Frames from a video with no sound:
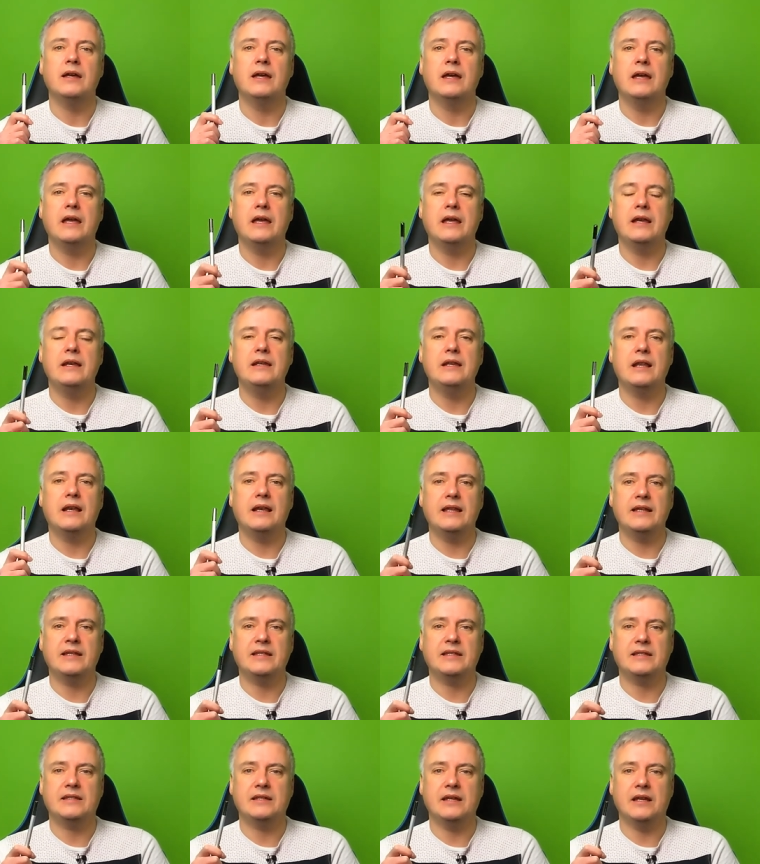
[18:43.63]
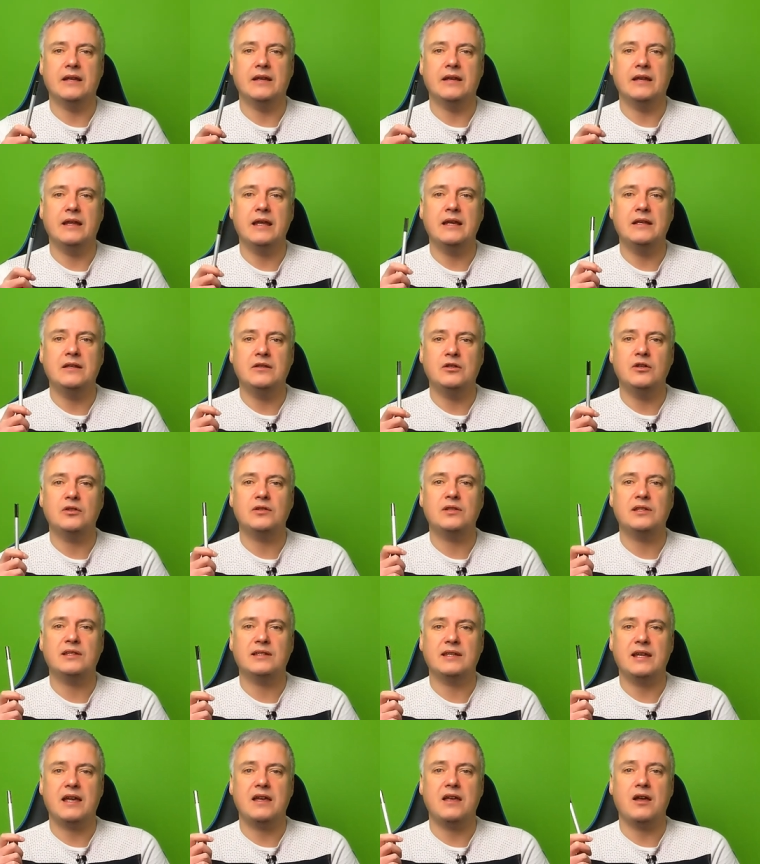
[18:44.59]
in the listing. It does
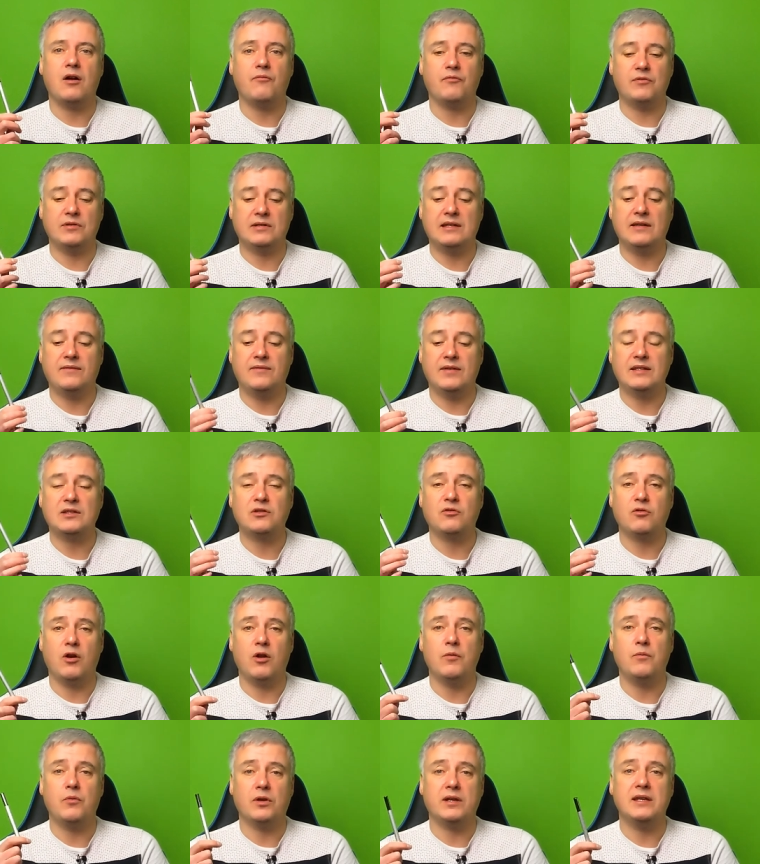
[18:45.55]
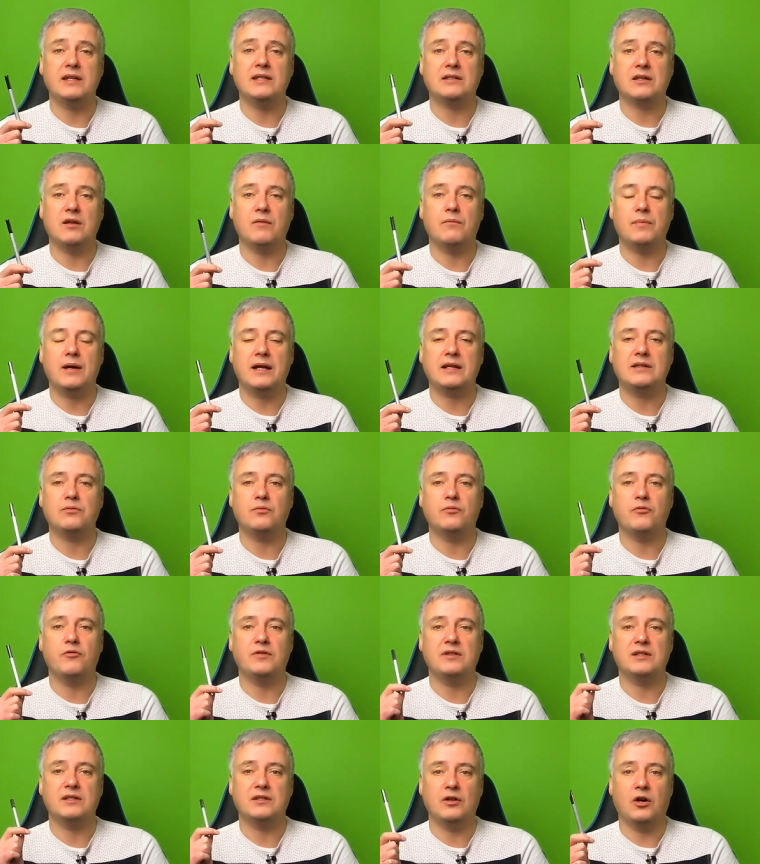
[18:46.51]
say obviously this Chromebook is compatible
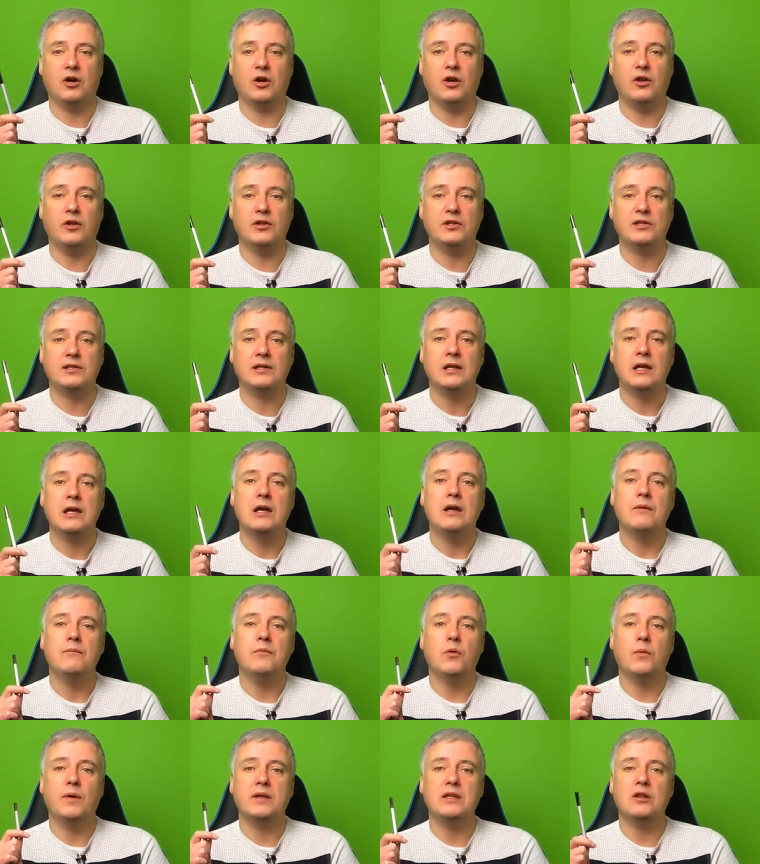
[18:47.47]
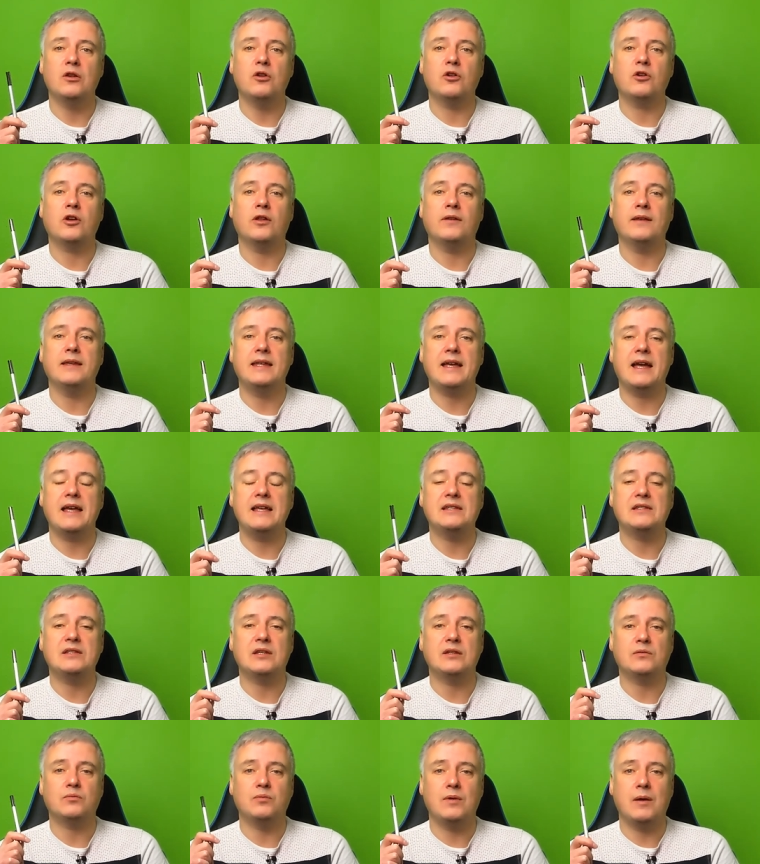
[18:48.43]
with stylus, but when you look on the
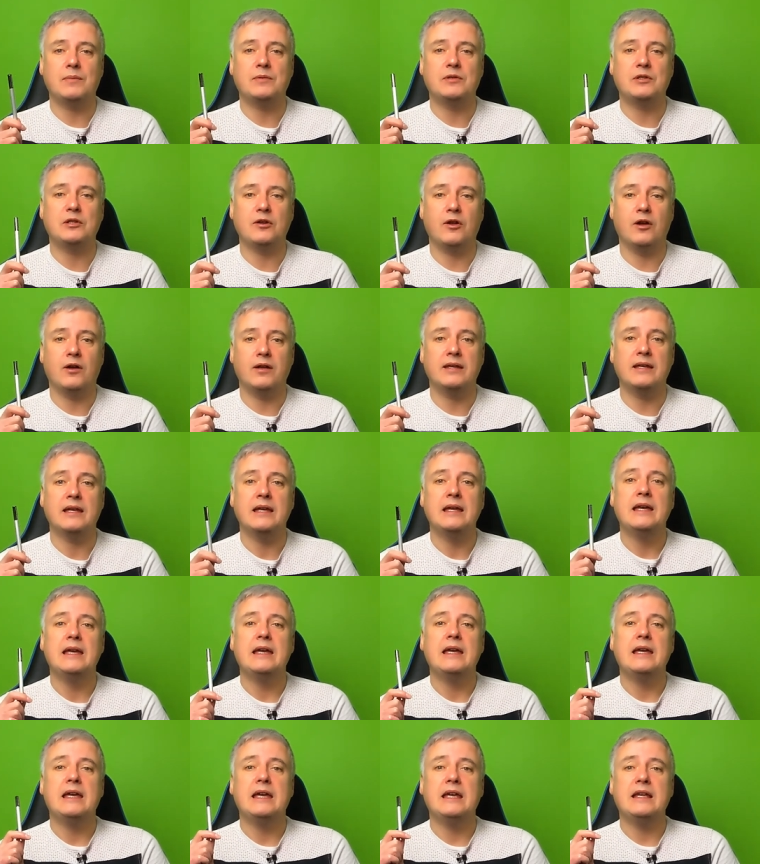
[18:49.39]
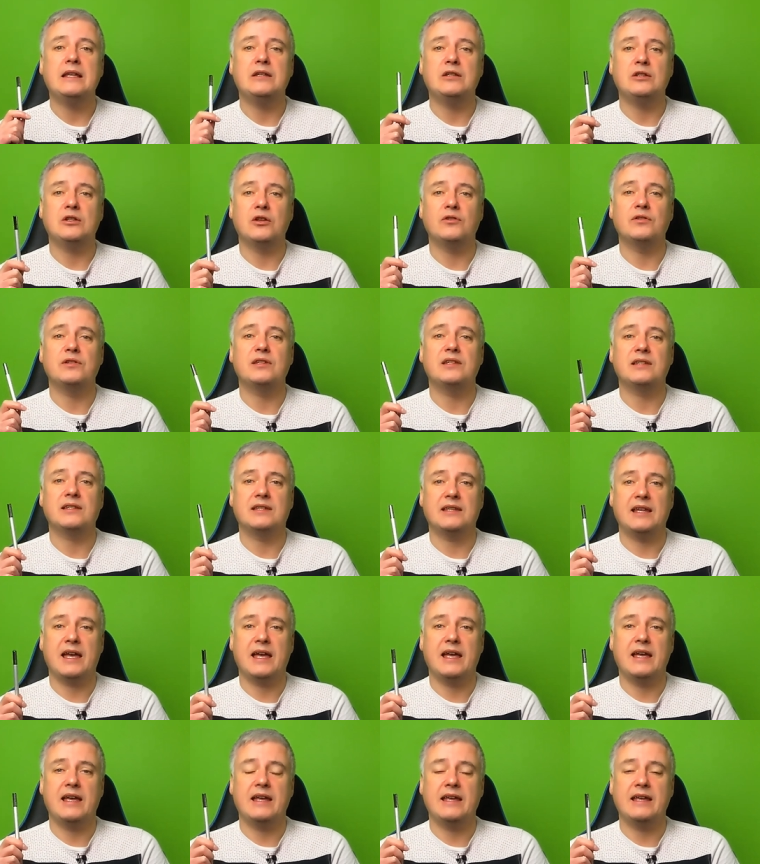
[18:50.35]
Asus website, it does
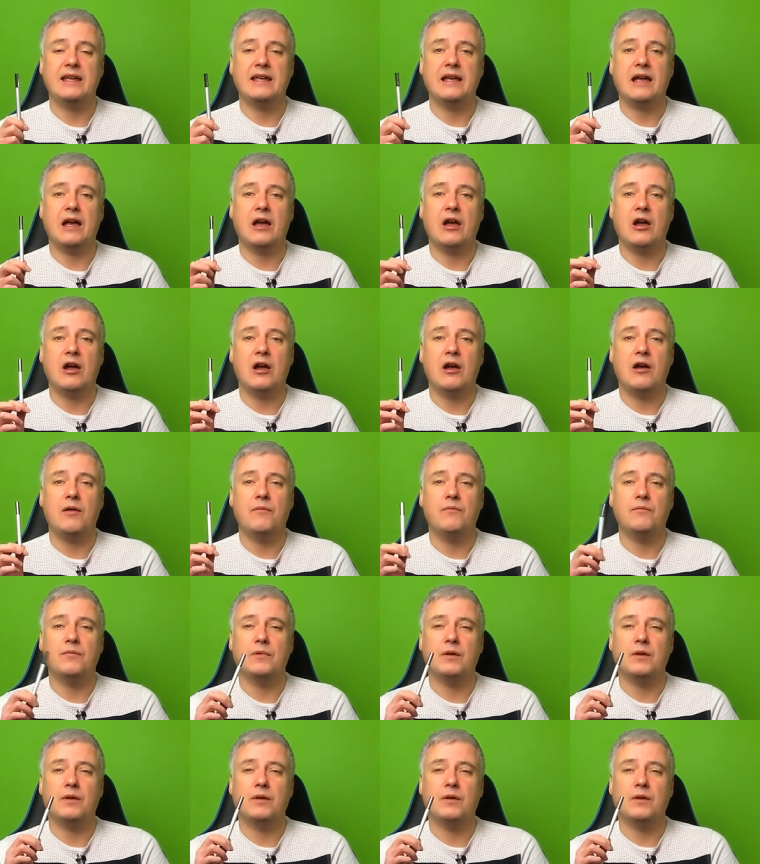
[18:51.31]
say, um,